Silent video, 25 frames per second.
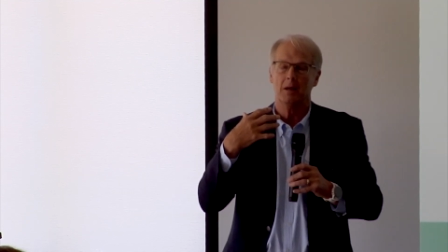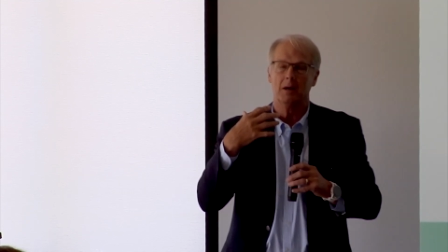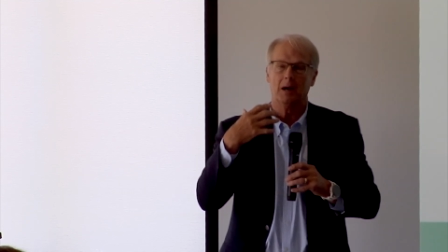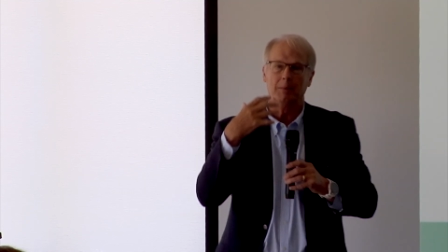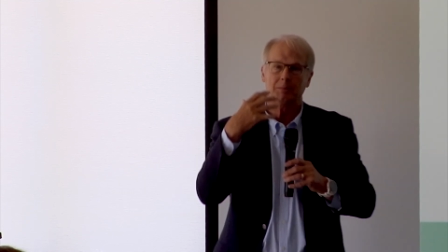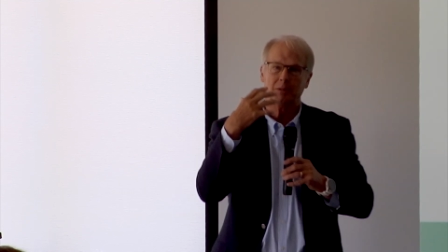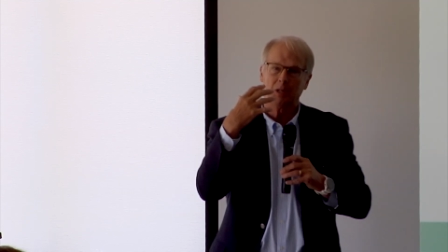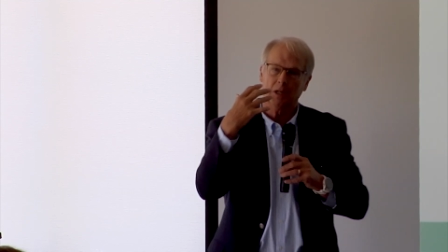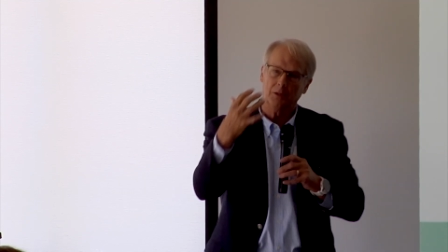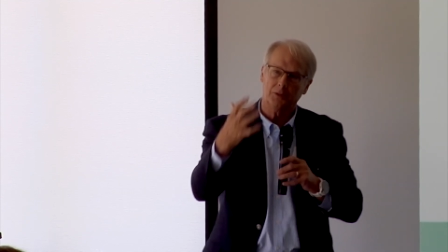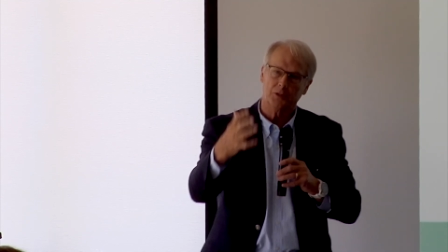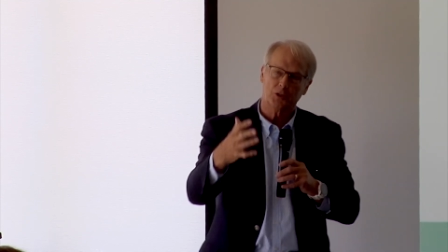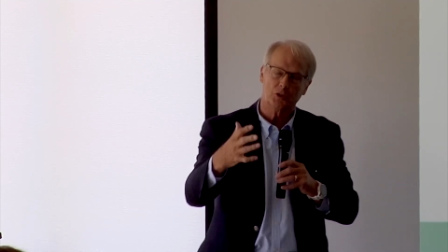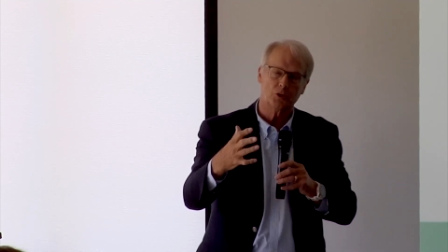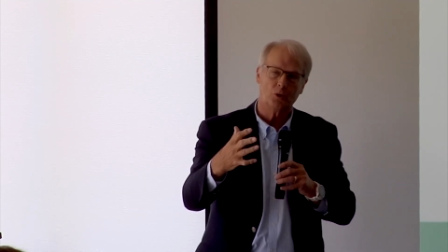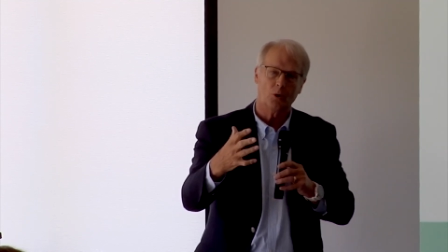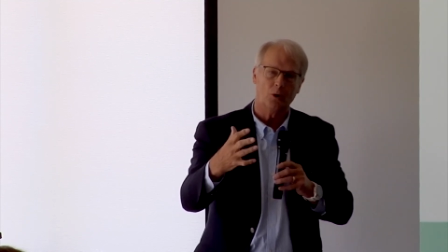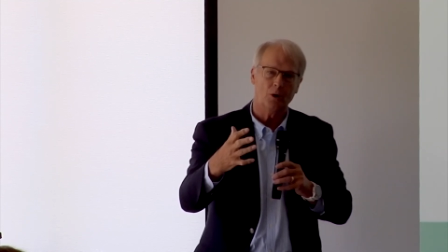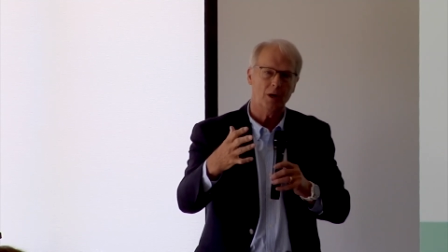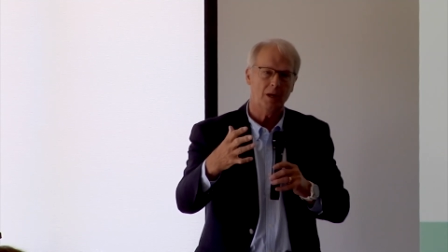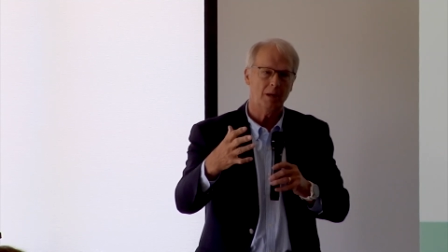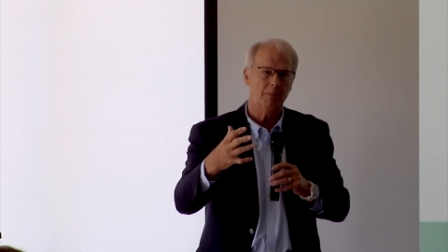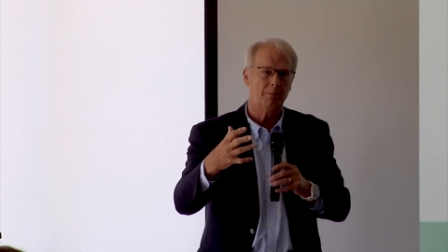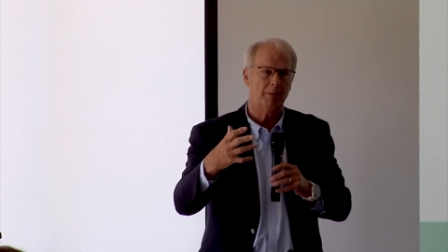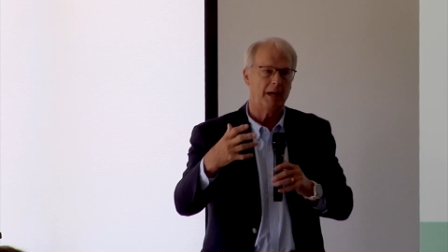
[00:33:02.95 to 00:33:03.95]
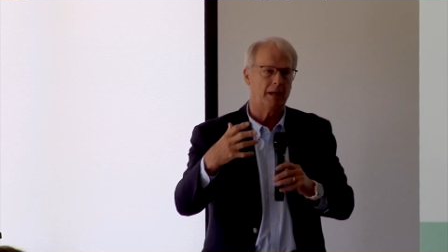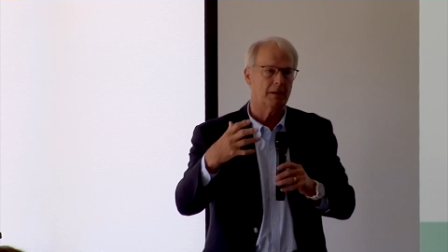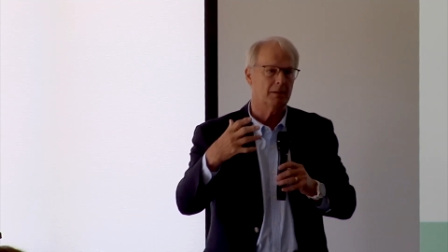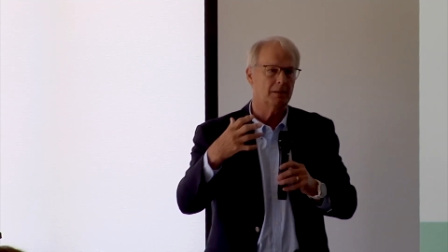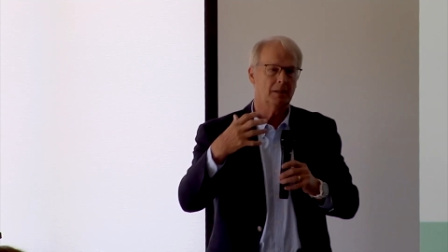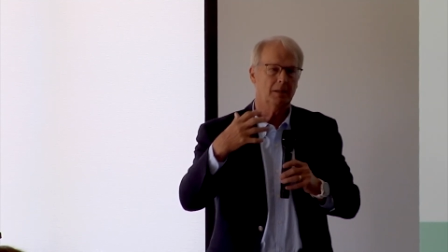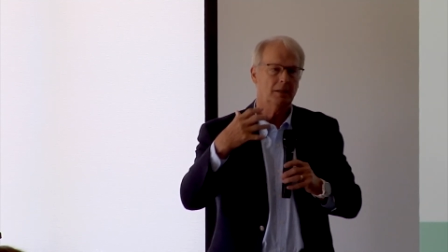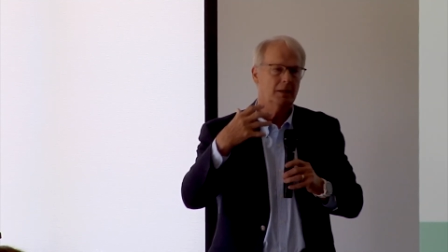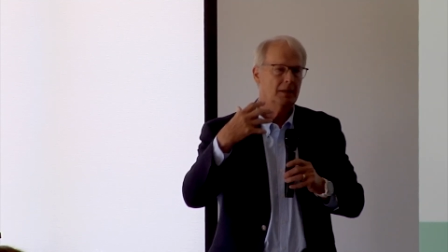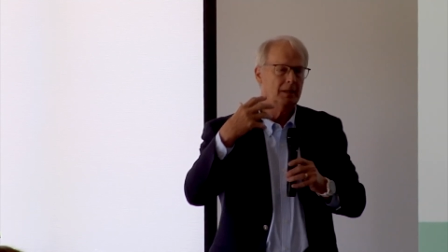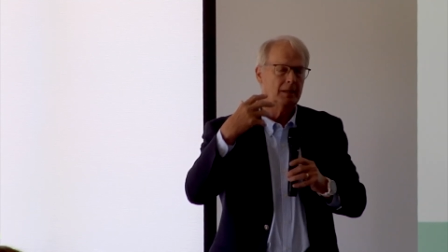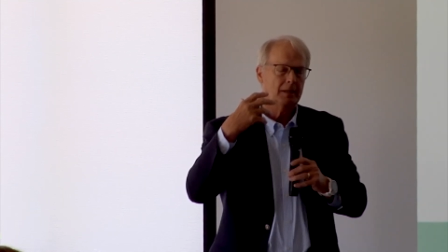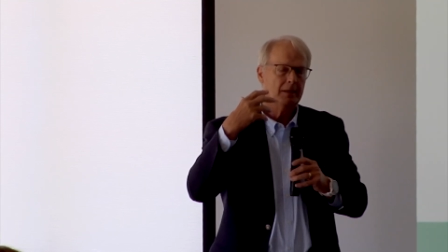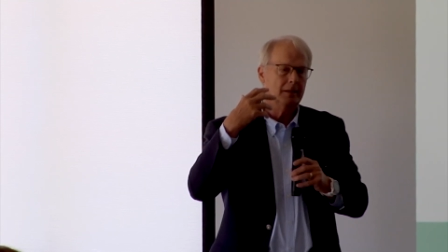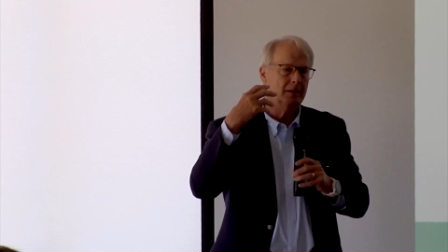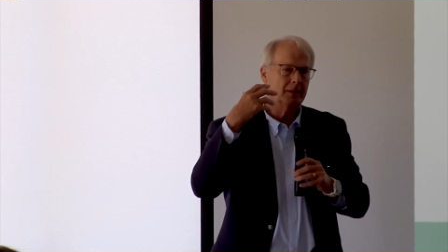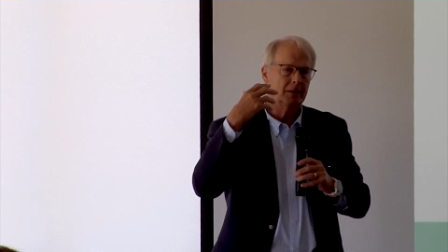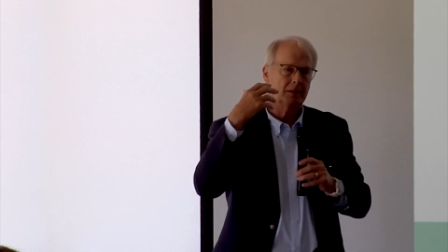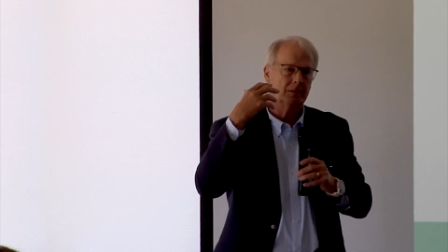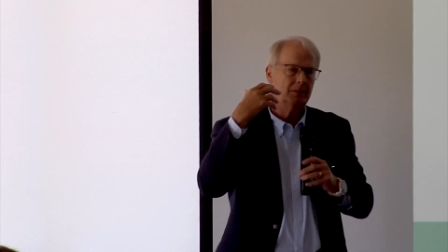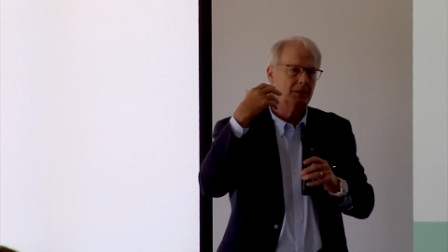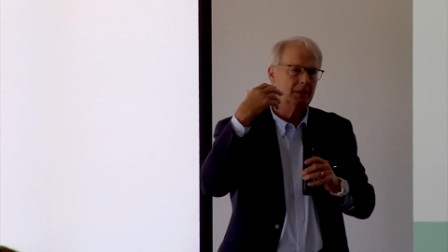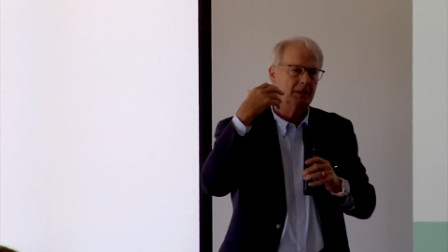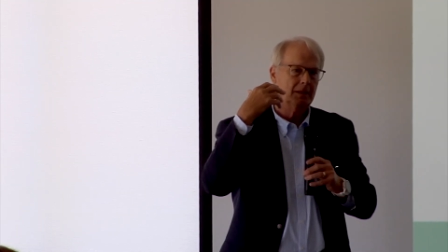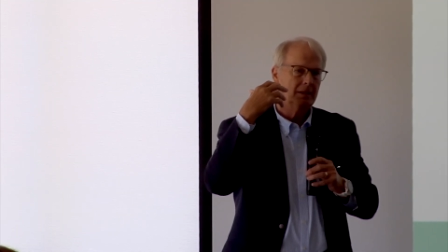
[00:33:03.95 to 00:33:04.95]
I'm telling the story about,
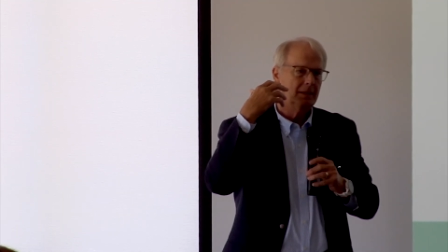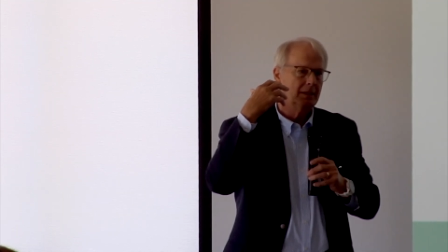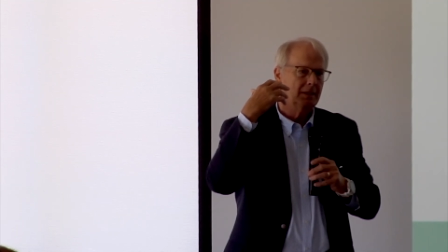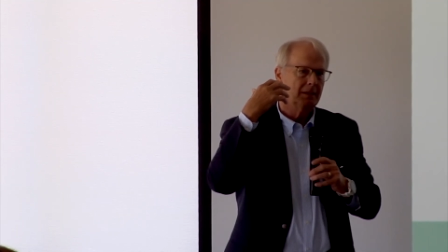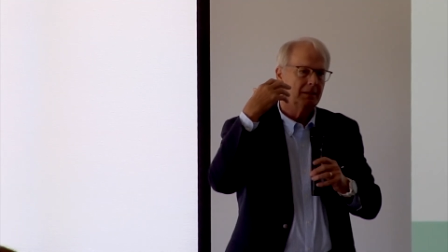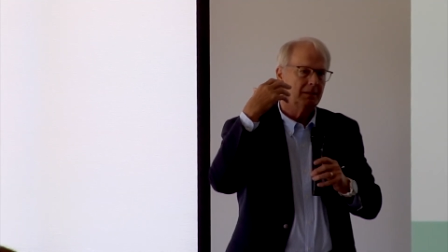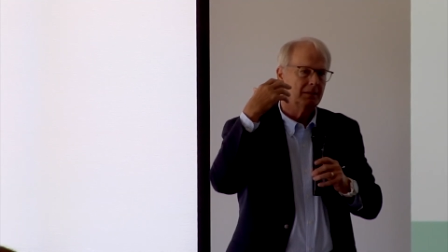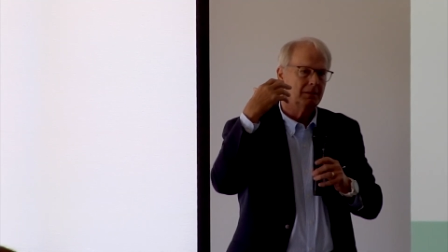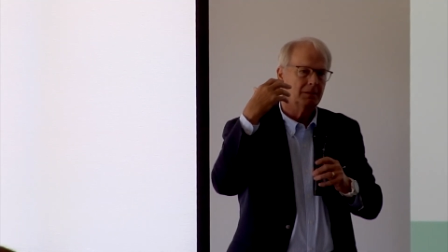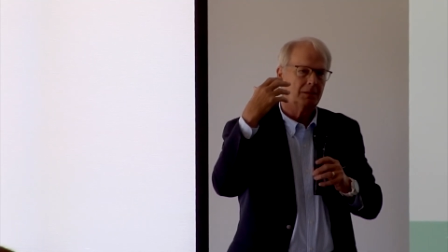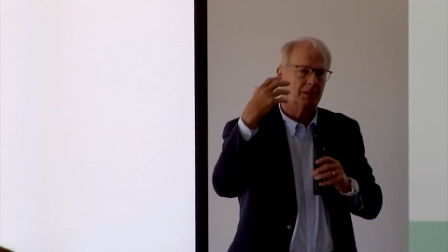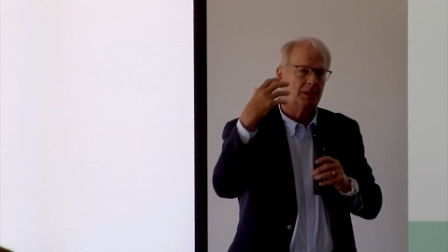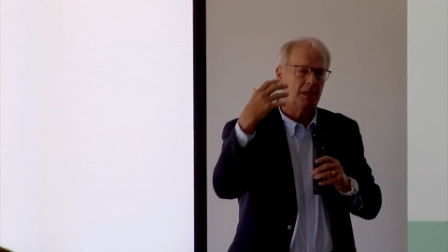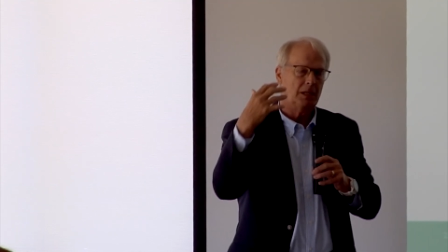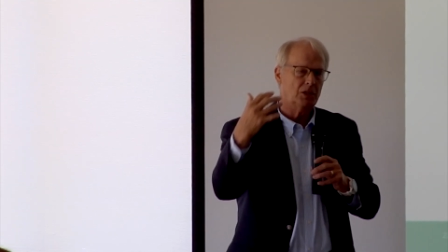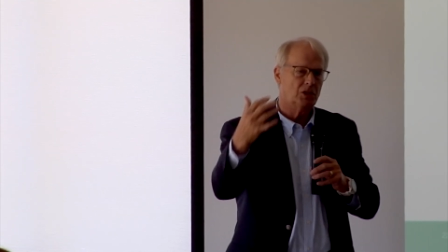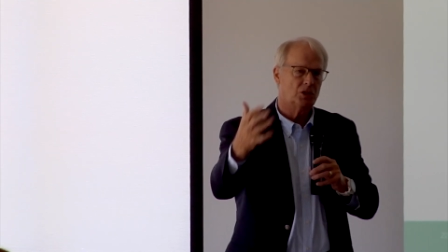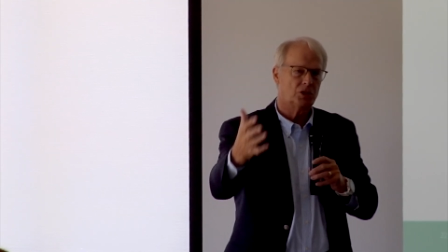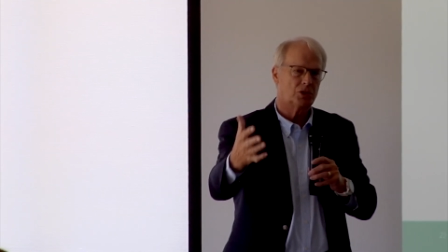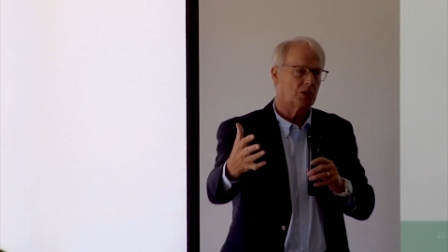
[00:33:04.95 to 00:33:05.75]
kids